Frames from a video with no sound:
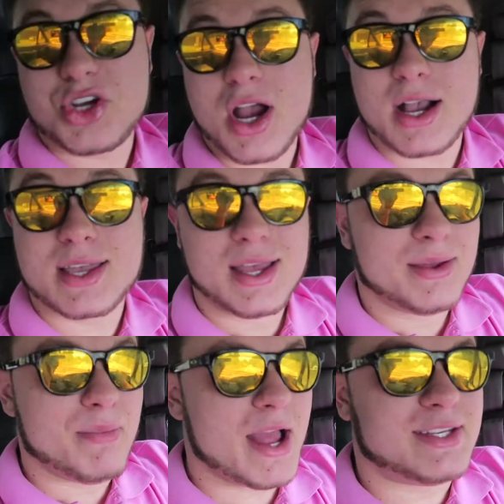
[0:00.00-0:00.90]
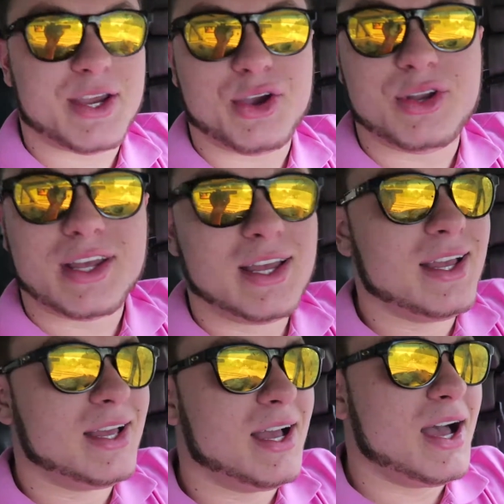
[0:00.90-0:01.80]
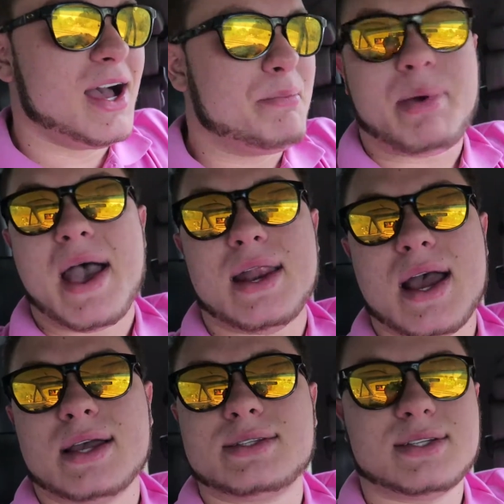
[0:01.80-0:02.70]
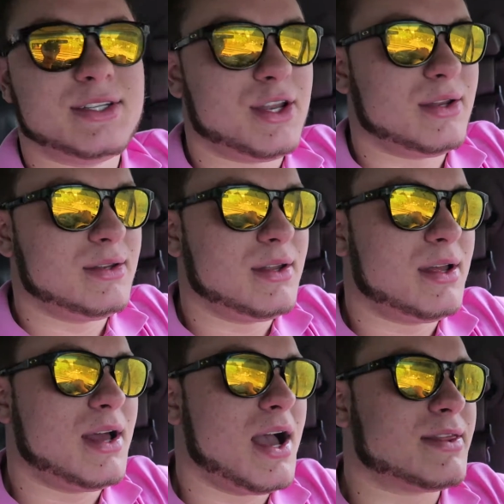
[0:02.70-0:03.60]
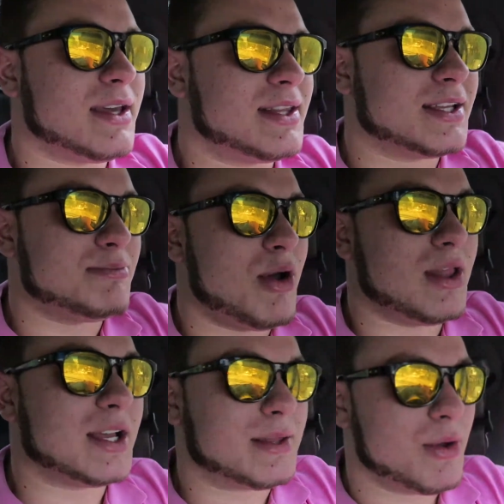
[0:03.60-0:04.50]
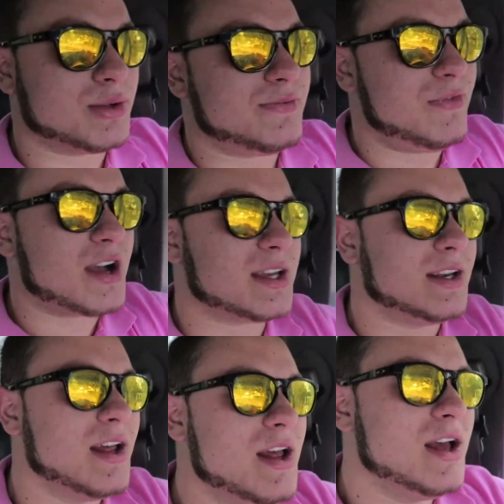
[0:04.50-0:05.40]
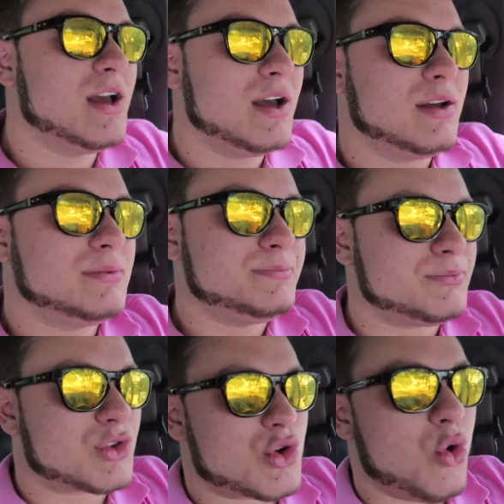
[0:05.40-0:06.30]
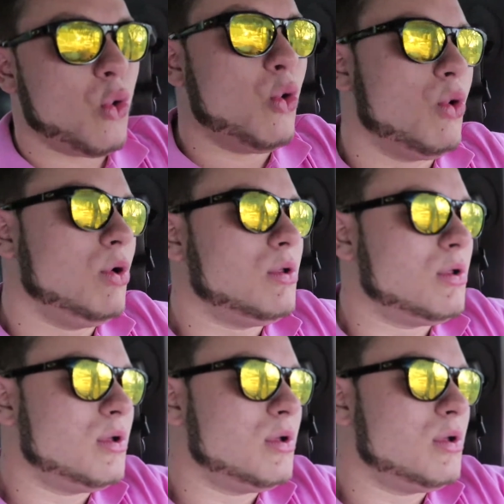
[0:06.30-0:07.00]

truck, my dude, badass. I think that's like the most fucking cool